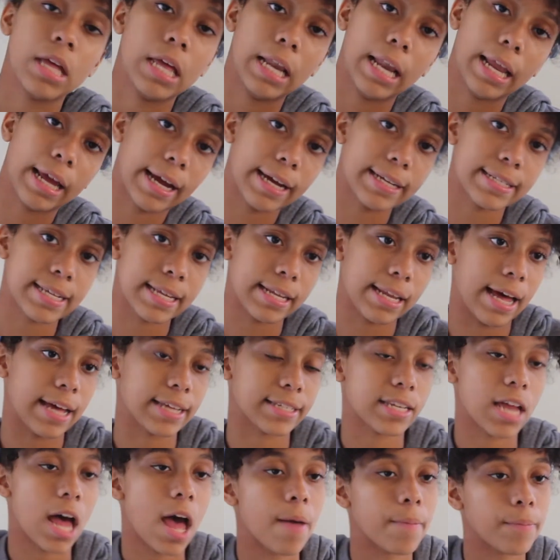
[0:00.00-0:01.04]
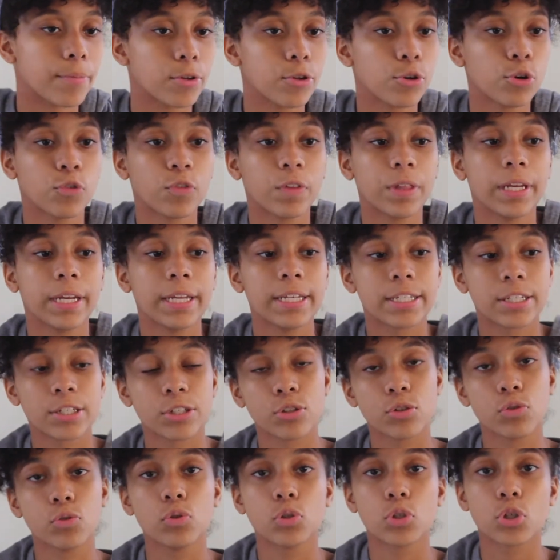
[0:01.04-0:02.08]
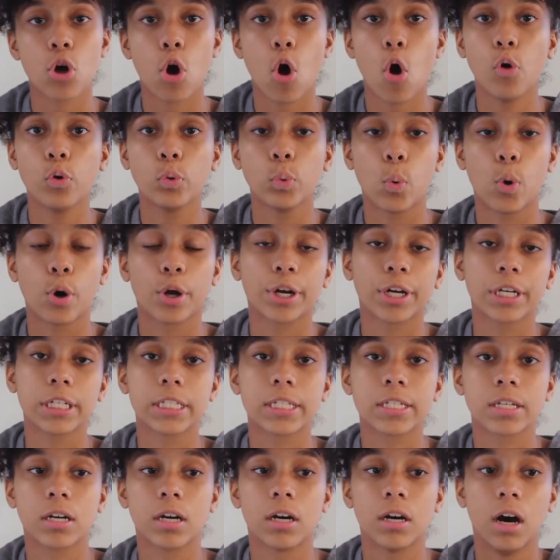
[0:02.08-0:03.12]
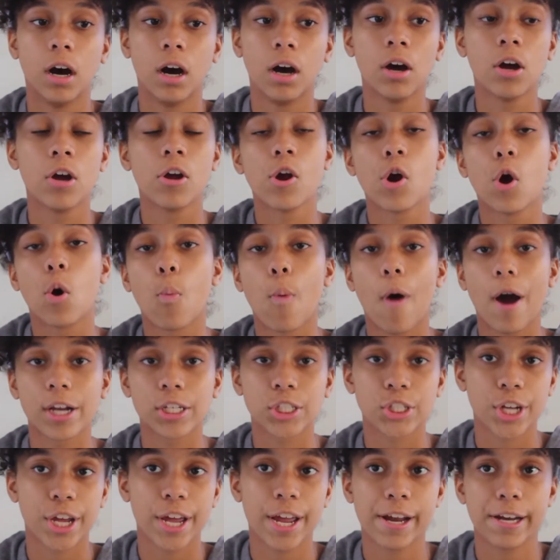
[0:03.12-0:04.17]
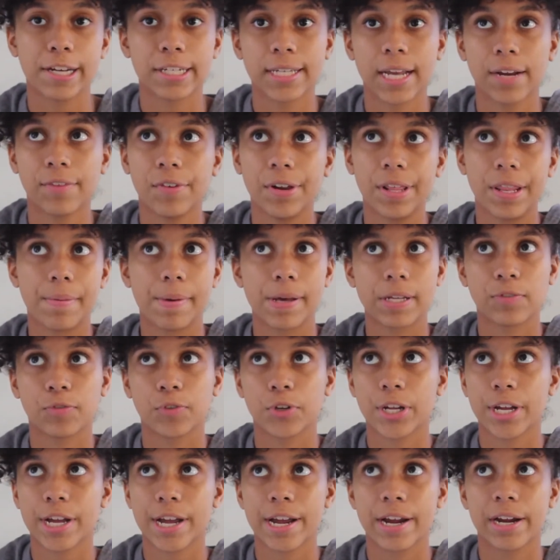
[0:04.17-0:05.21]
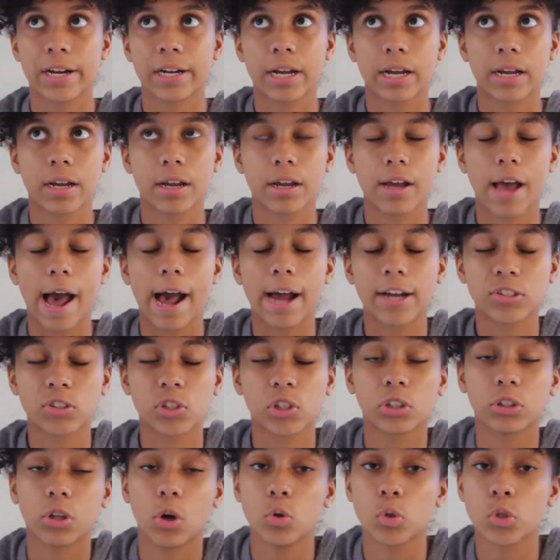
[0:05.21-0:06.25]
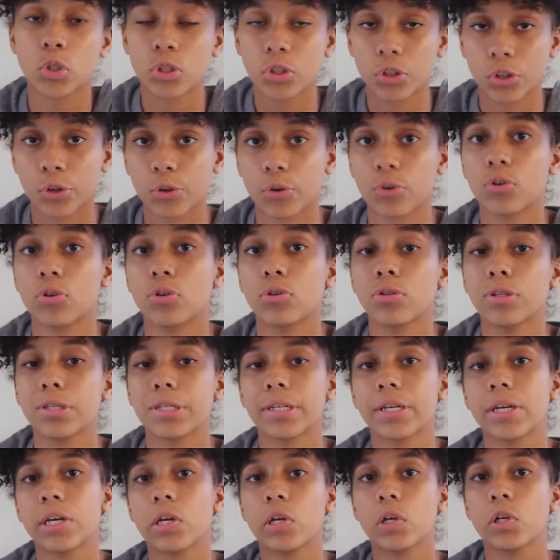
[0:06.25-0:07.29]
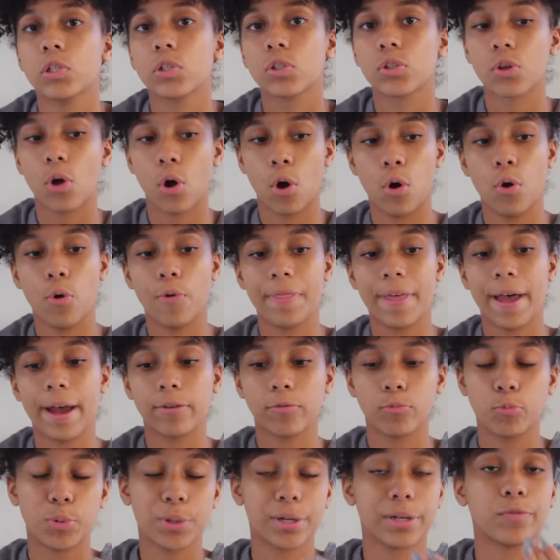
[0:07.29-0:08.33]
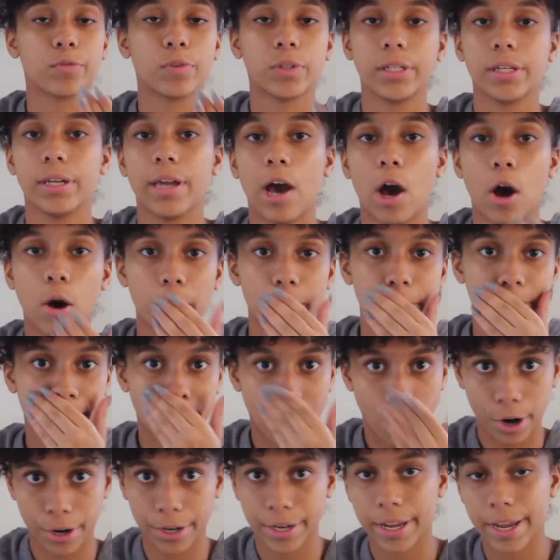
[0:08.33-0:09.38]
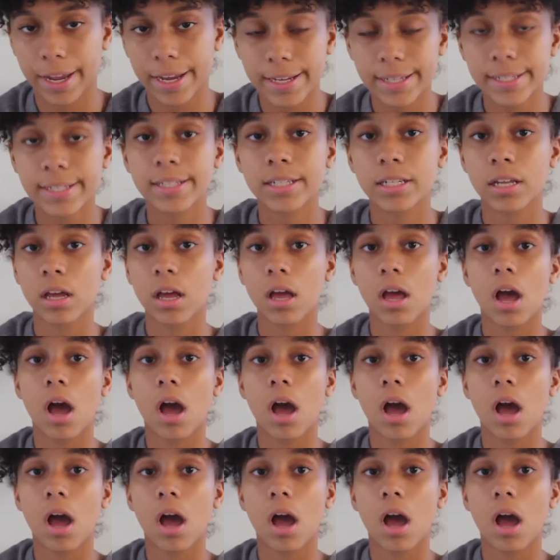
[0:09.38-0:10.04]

Like I said last time, you don't really need to use cold water to wash your hair. It's not really the best for your hair. It actually closes the cuticles, so that wouldn't really help in our case.